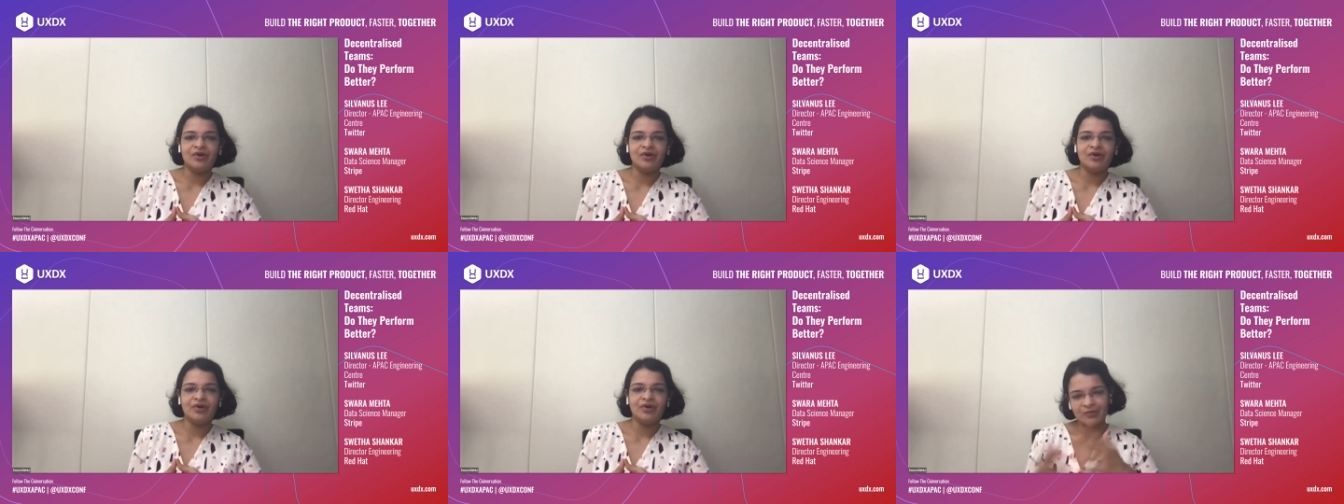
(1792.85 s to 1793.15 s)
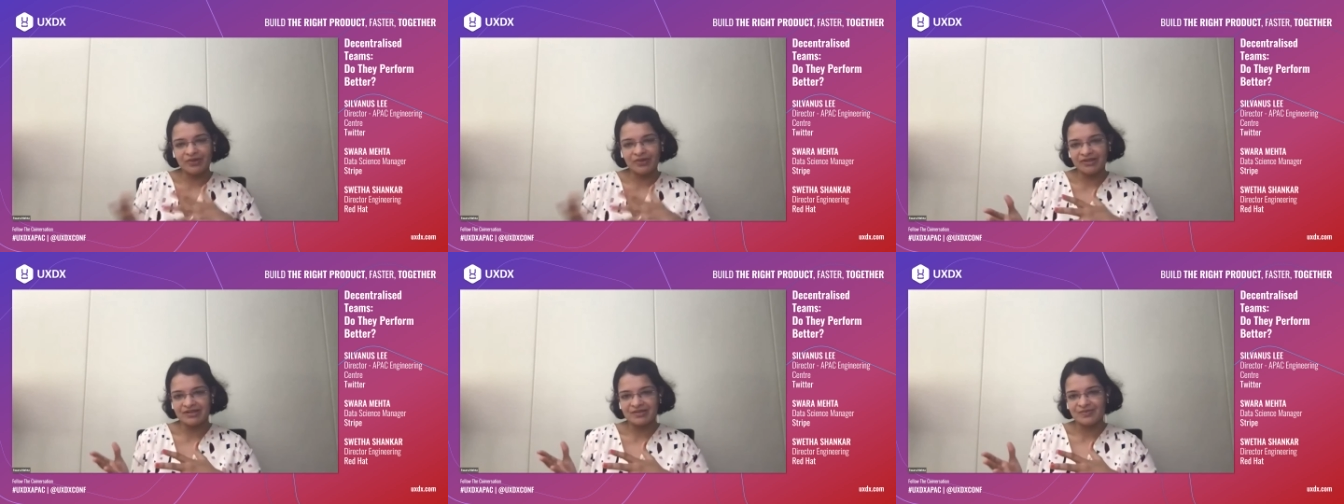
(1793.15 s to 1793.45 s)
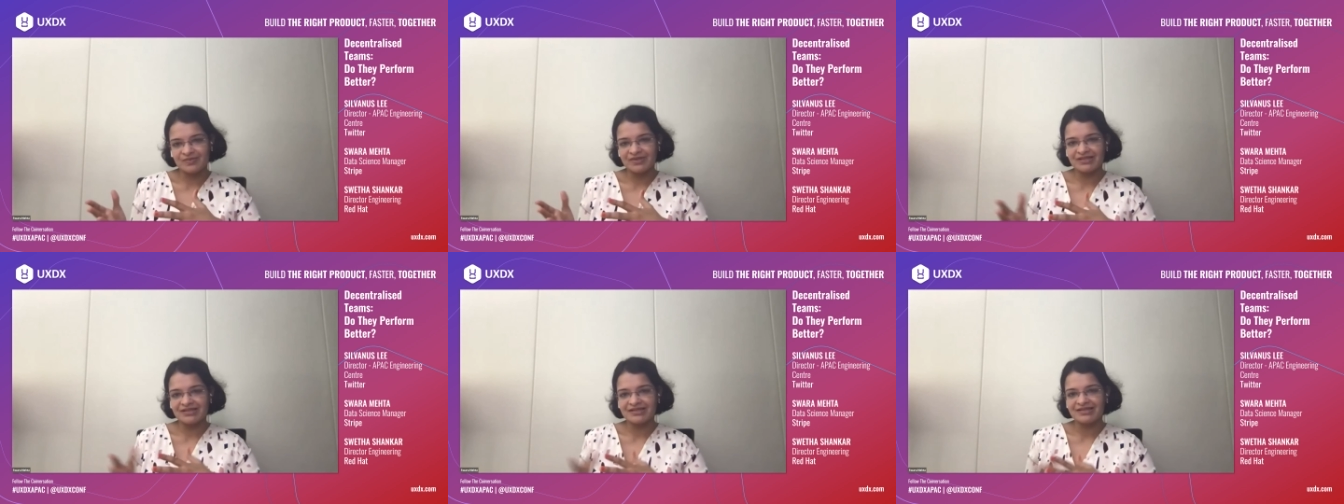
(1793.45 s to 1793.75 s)
not in the
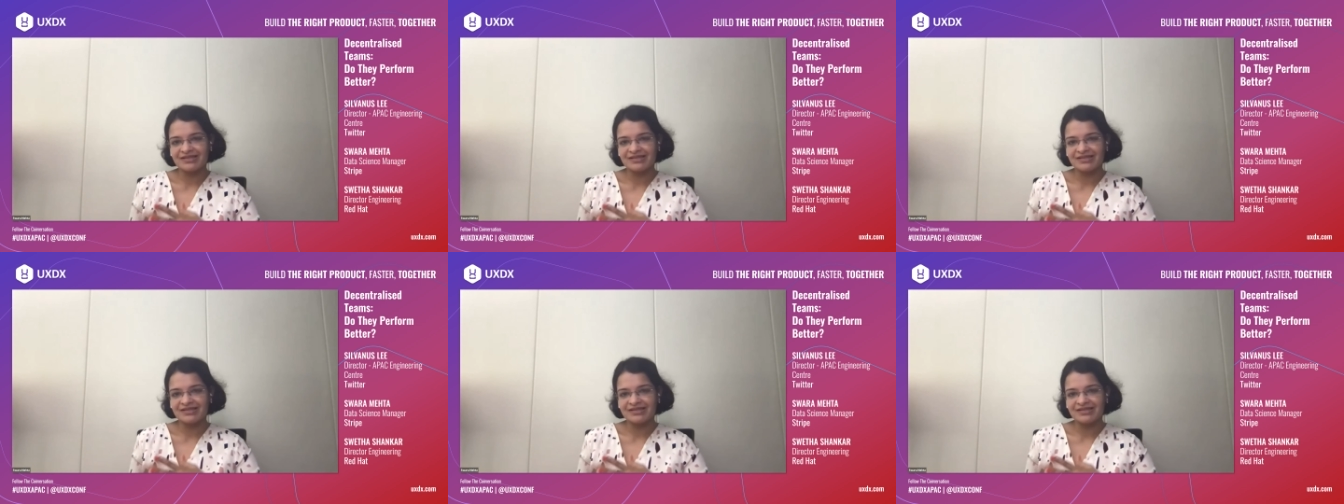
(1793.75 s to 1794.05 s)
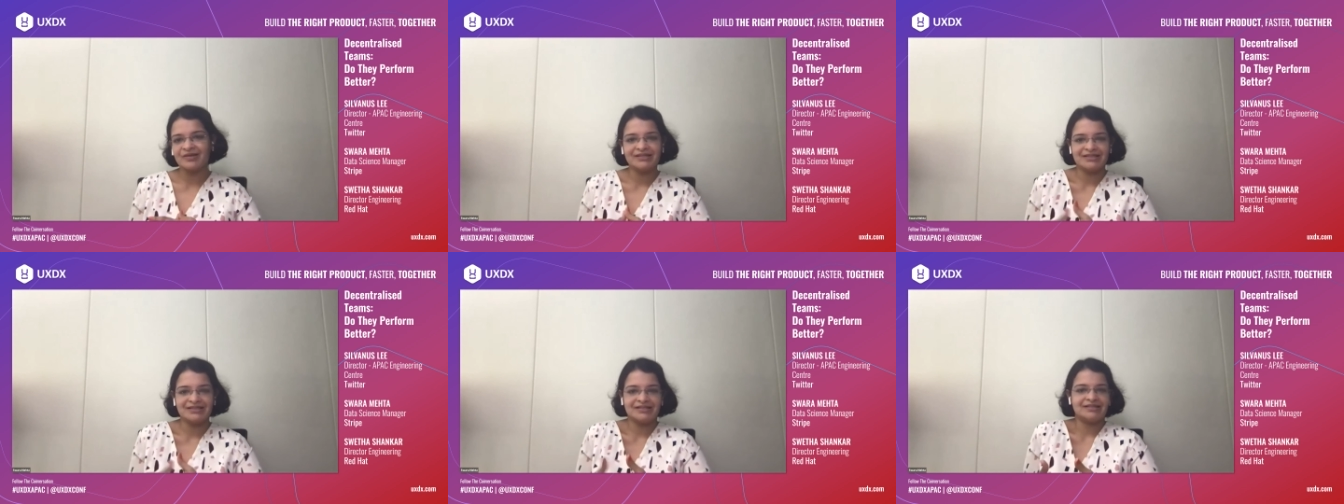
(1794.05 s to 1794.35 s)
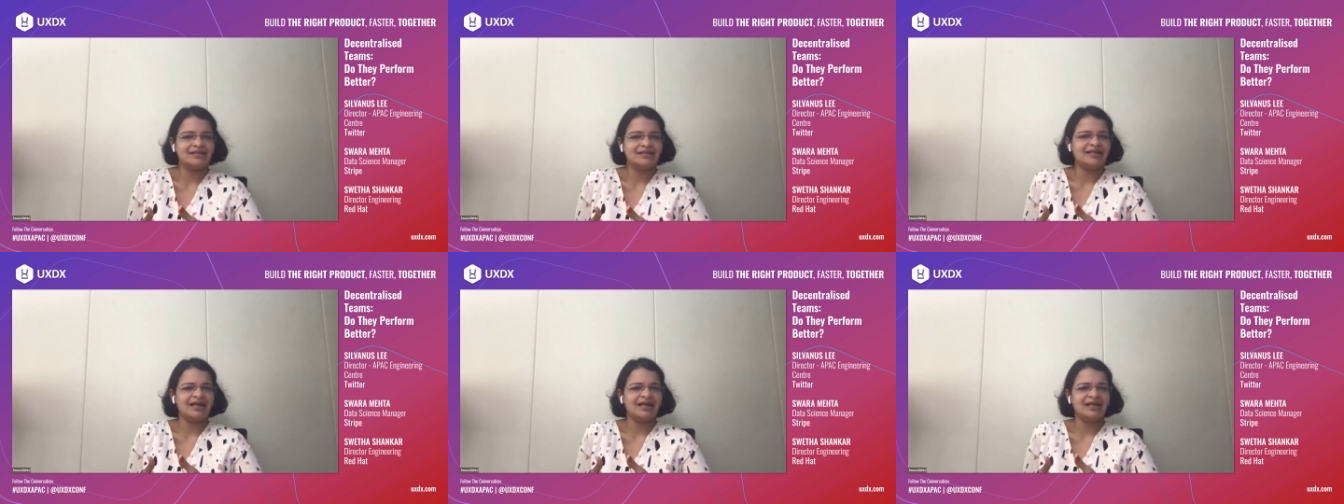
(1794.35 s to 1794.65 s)
headquarters versus
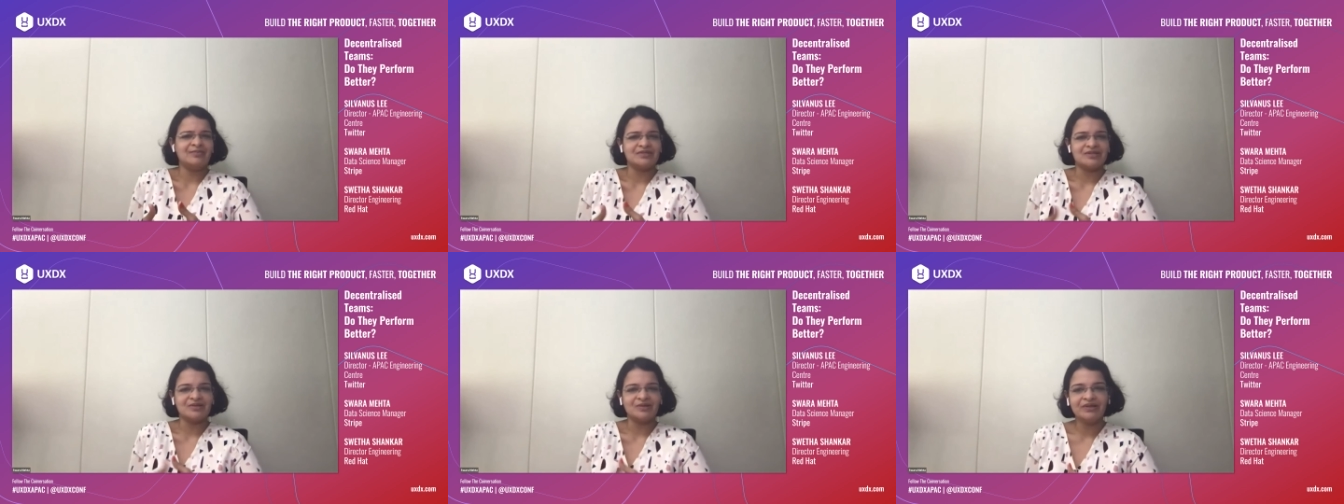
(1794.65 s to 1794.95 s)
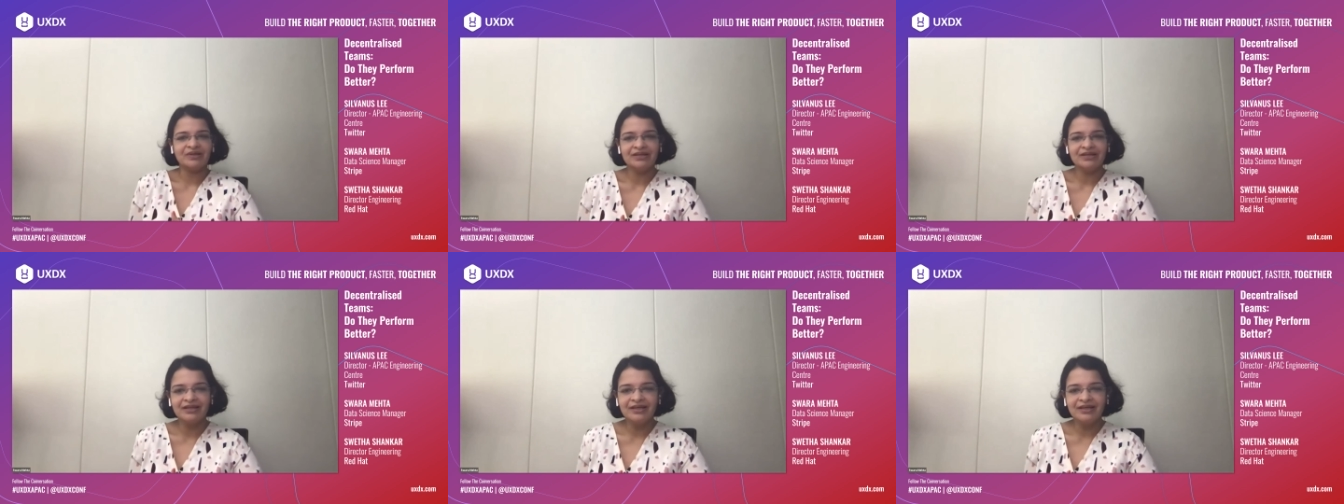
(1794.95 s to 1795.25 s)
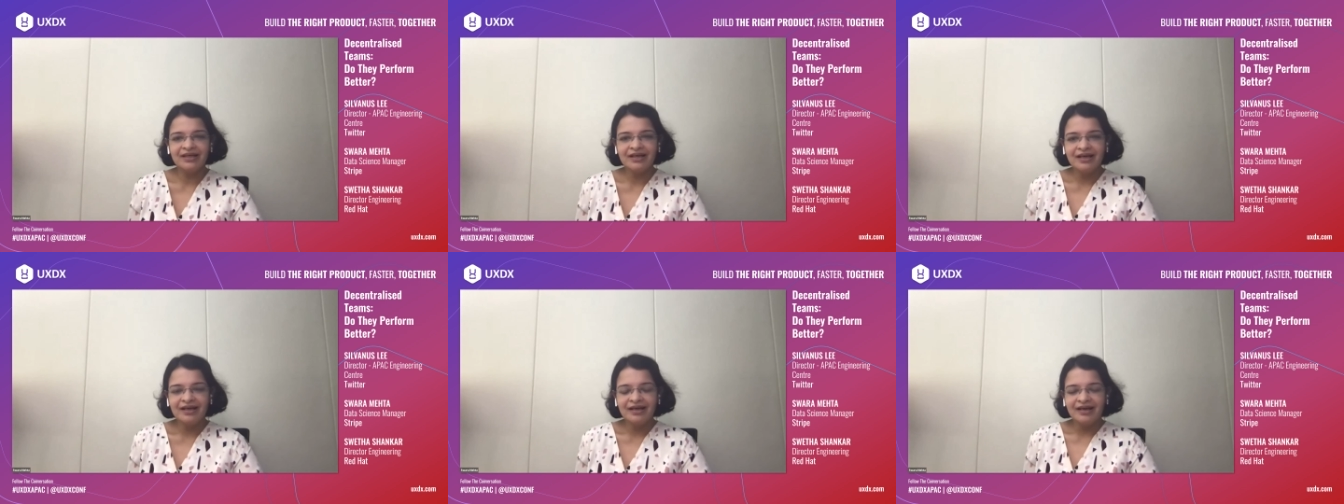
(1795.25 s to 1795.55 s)
headquarters, is the time zone.